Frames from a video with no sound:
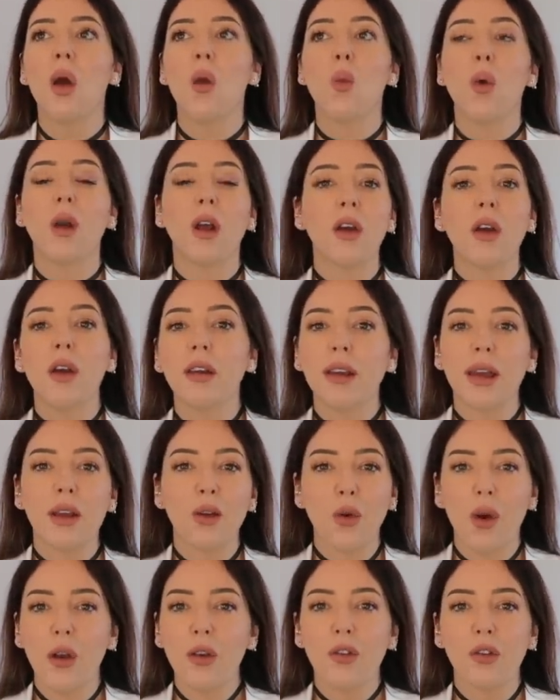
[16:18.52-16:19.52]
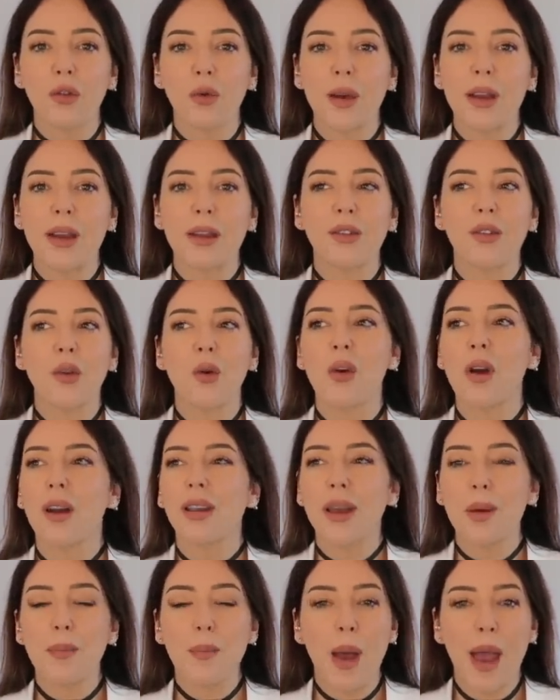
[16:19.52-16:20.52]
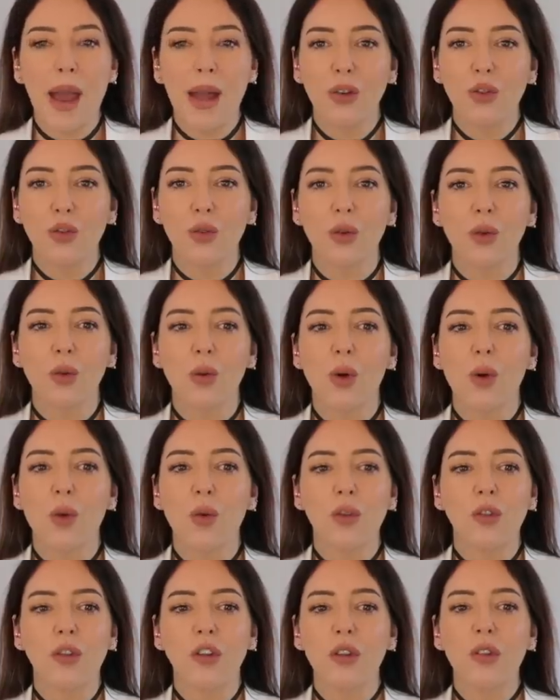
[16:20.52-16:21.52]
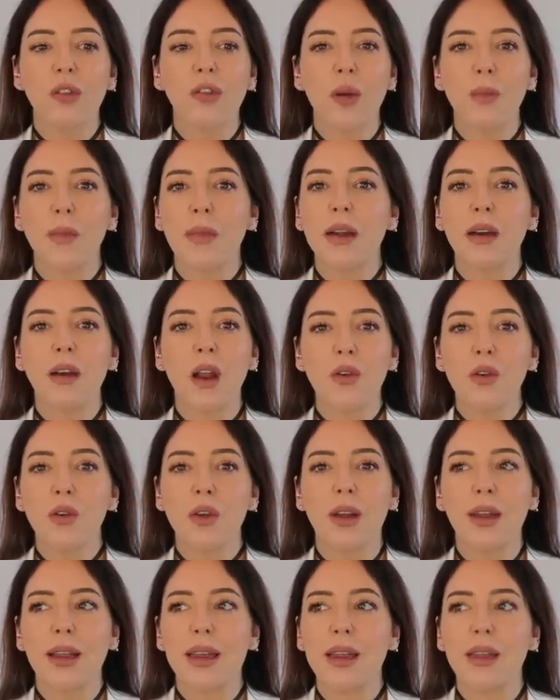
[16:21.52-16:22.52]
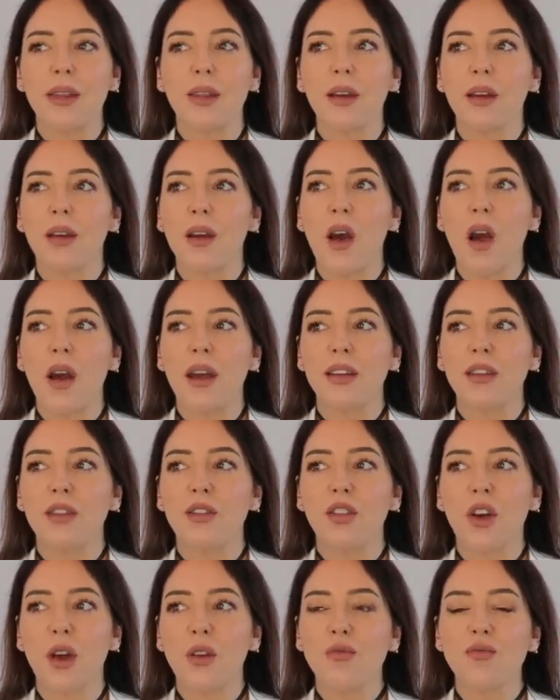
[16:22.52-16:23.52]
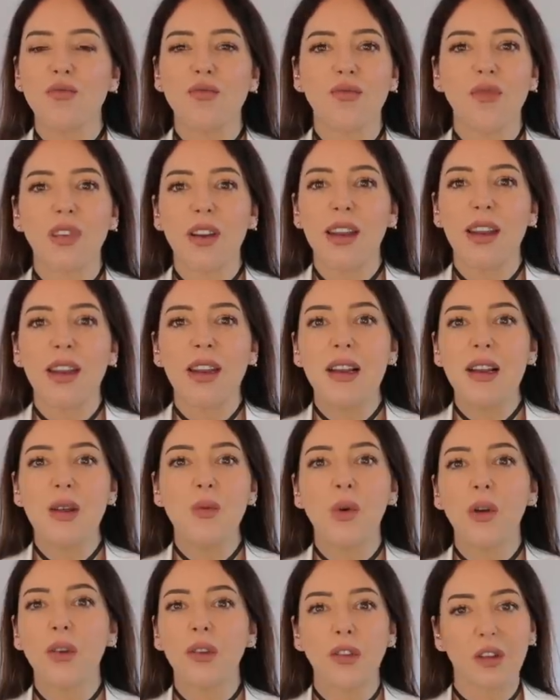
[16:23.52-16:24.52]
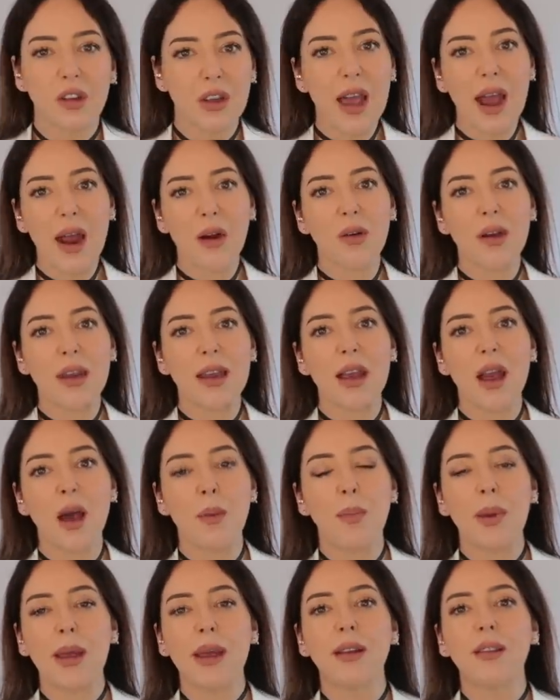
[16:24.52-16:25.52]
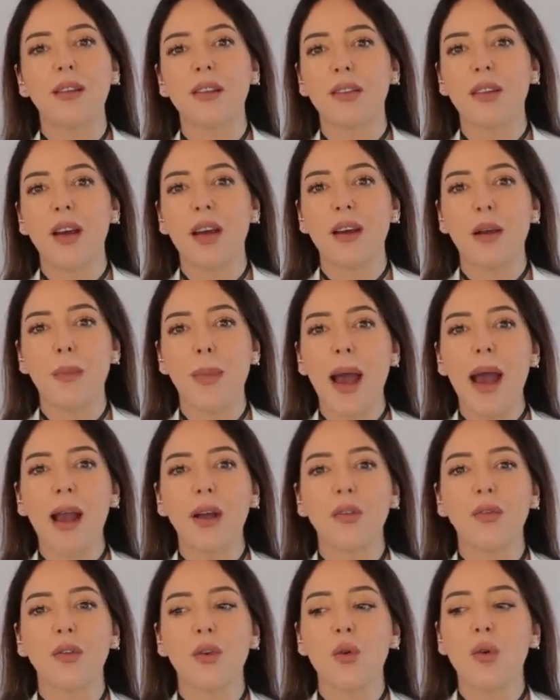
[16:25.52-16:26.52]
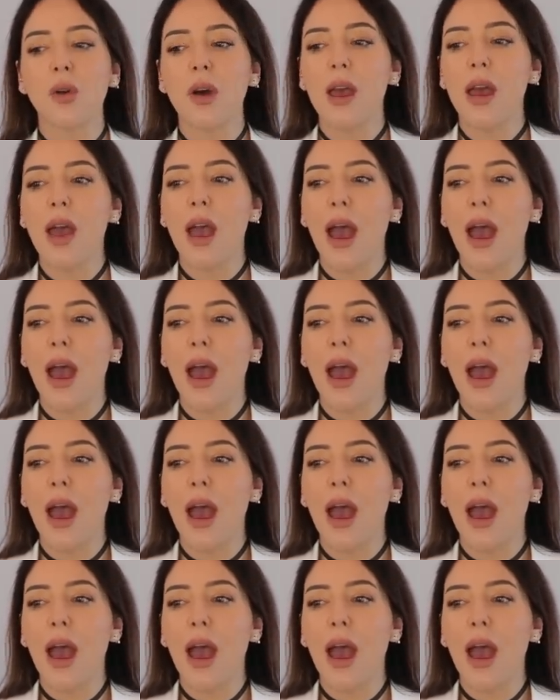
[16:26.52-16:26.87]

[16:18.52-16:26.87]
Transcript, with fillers: when I go and get groceries or go and get petrol or do something locally that I don't really want to carry a big designer bag for.